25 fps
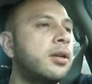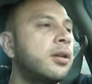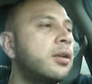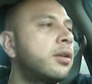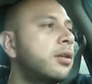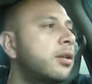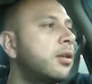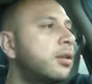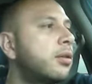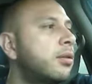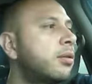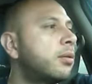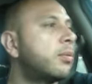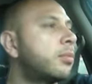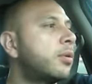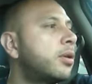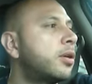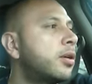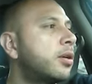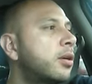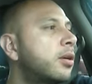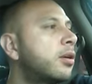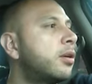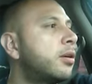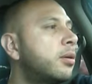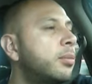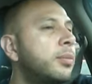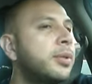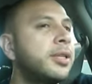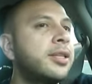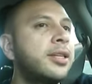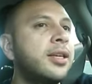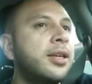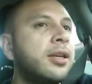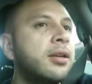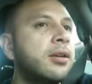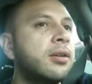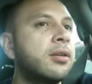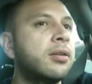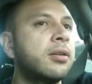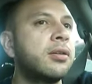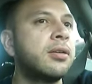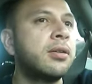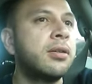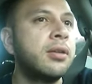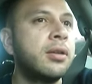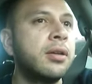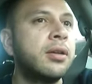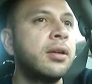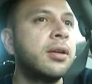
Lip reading: Let some nigga come and take her